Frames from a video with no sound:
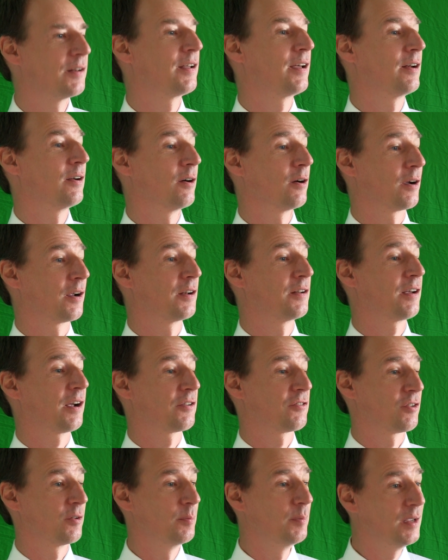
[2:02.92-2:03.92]
data
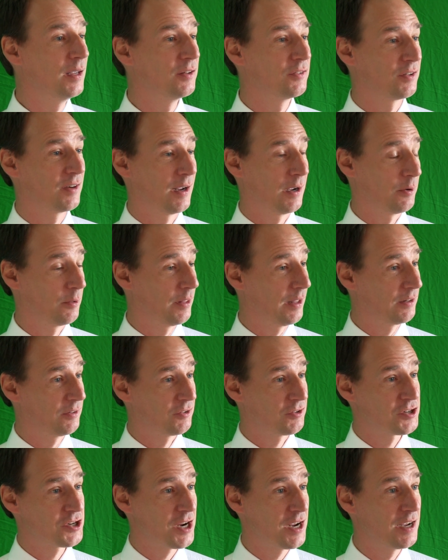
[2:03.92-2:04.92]
architecture means and how that's
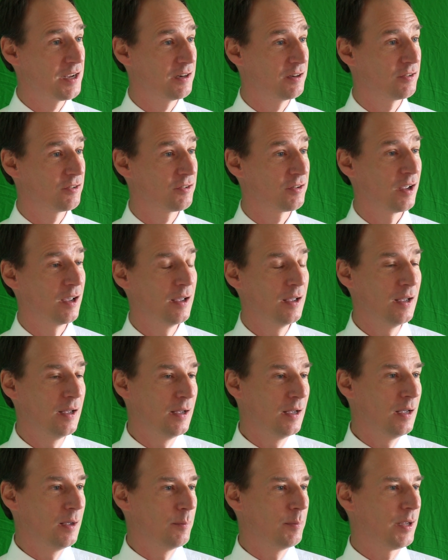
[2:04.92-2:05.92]
changed,
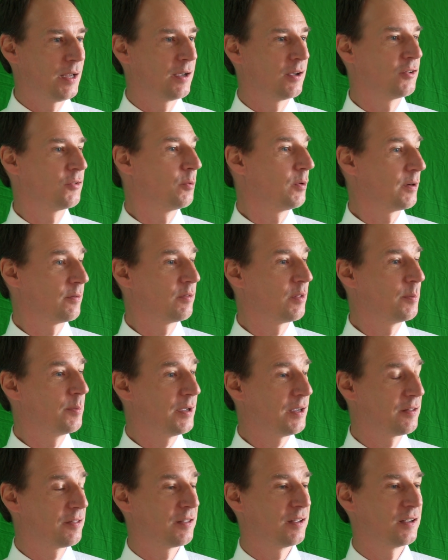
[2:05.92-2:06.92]
because one of the
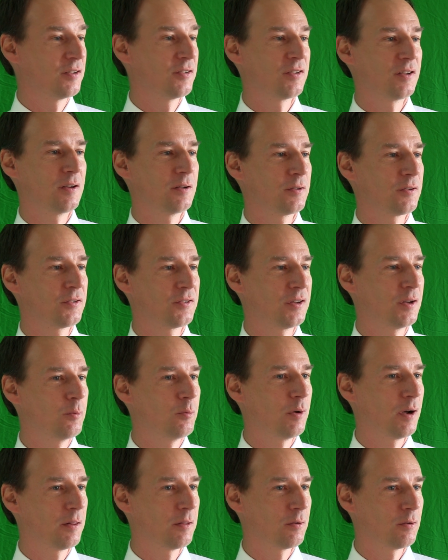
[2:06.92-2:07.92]
big things that you'll see,
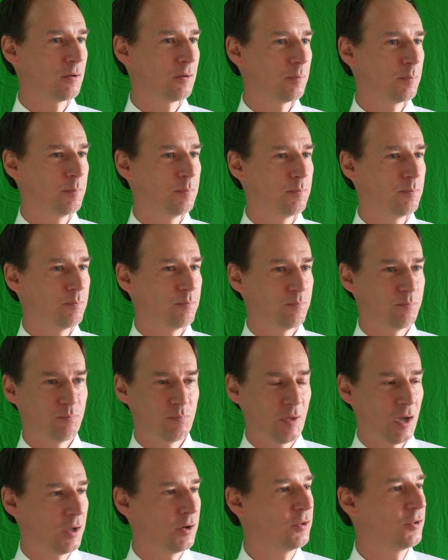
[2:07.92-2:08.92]
whether
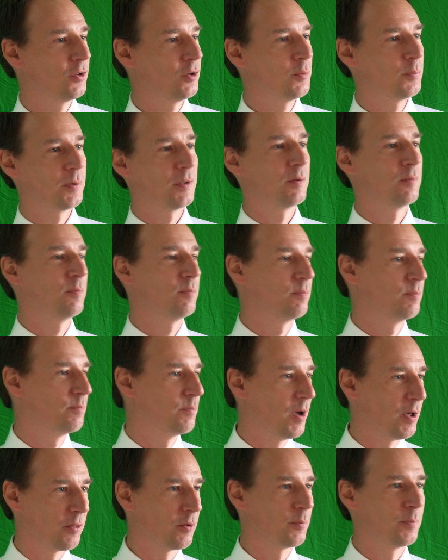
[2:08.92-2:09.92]
Hadoop and
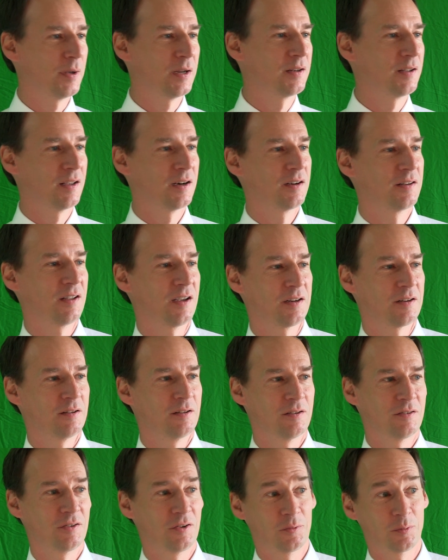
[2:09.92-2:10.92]
other big data
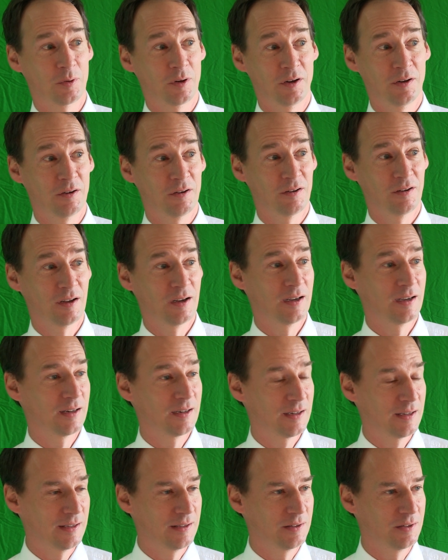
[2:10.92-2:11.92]
technologies were here or not,
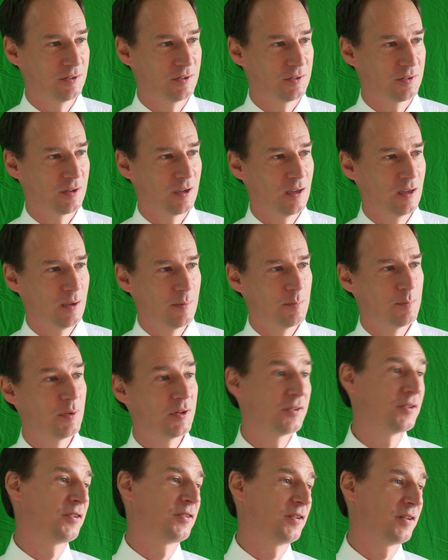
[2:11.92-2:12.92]
is
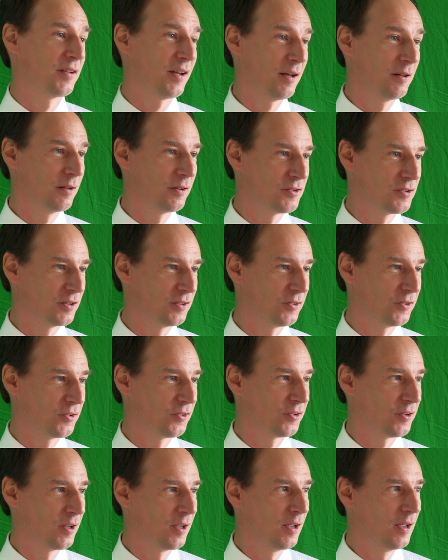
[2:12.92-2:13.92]
business
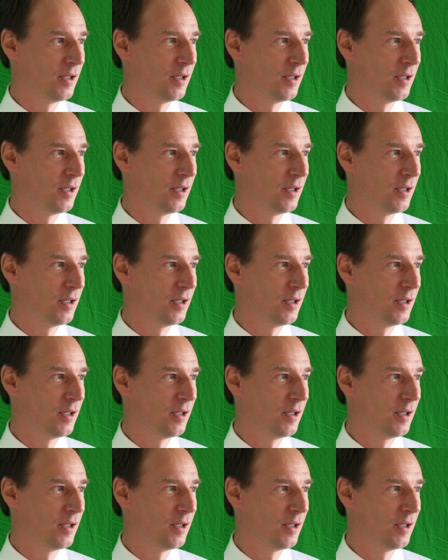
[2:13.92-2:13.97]
intelligence